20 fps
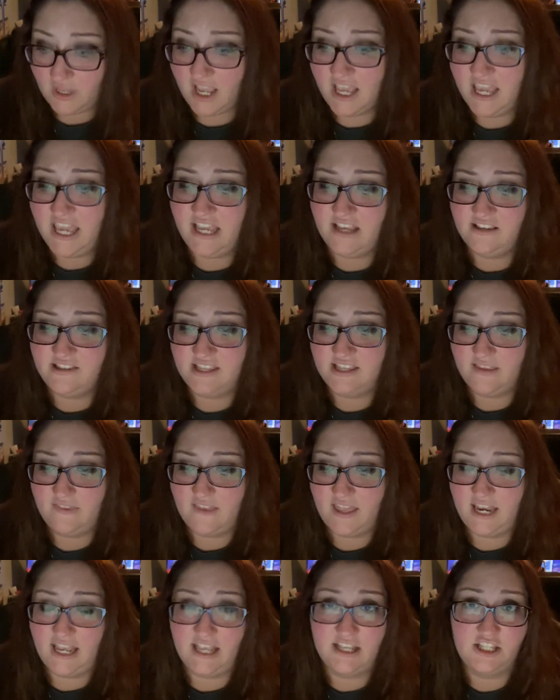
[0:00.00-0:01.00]
He said
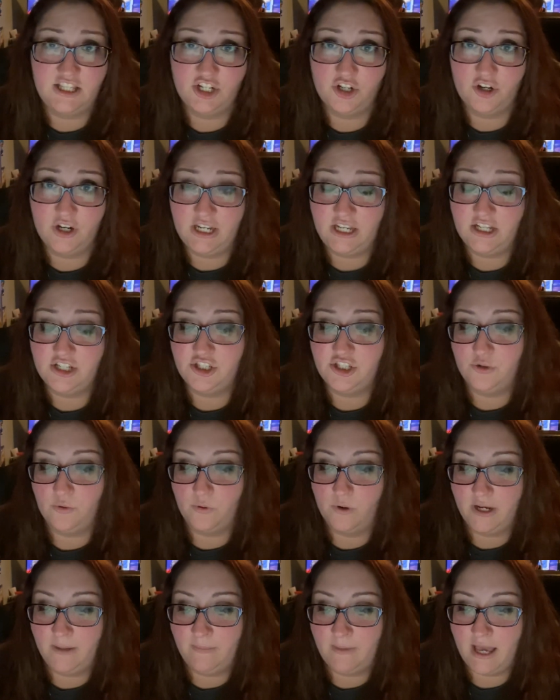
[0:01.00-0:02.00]
that integrating
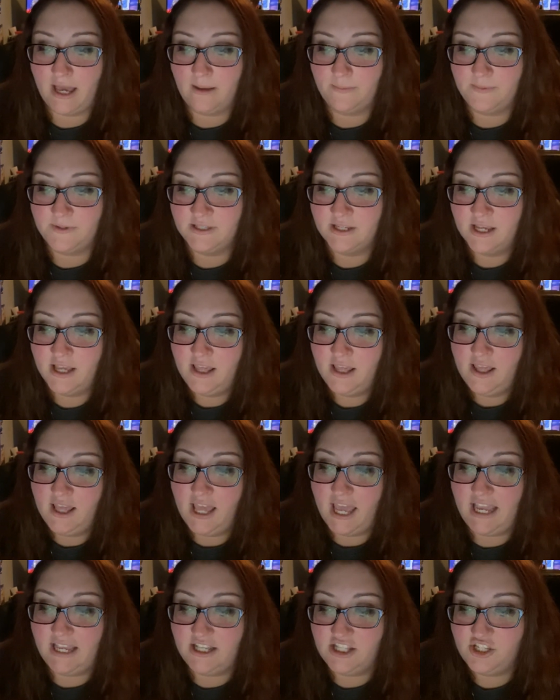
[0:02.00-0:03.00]
story maps
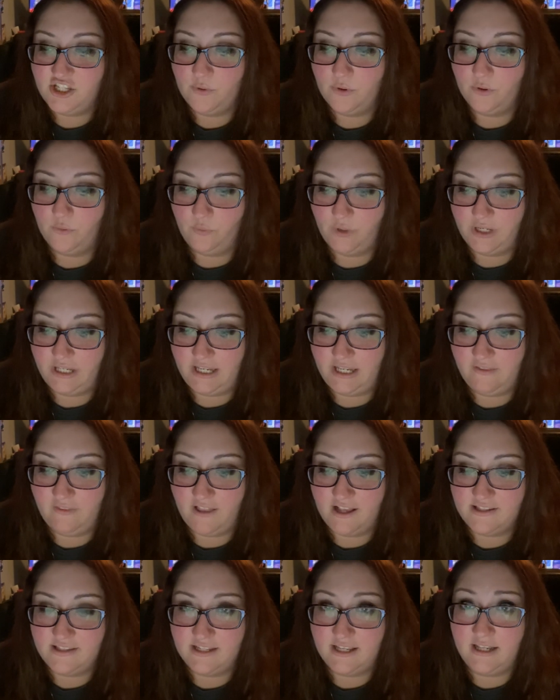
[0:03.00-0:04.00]
into a reading
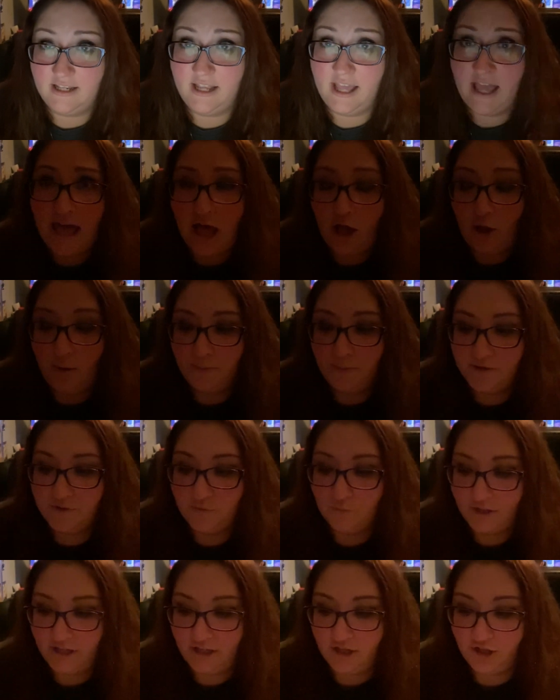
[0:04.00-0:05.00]
lesson helps
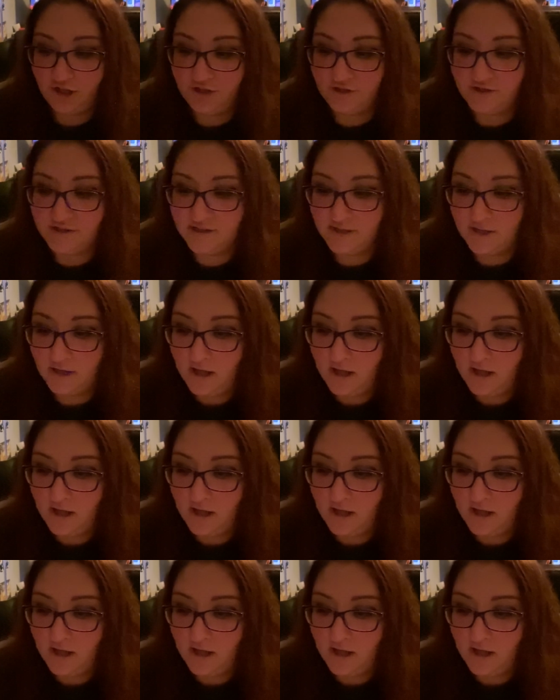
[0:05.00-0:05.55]
readers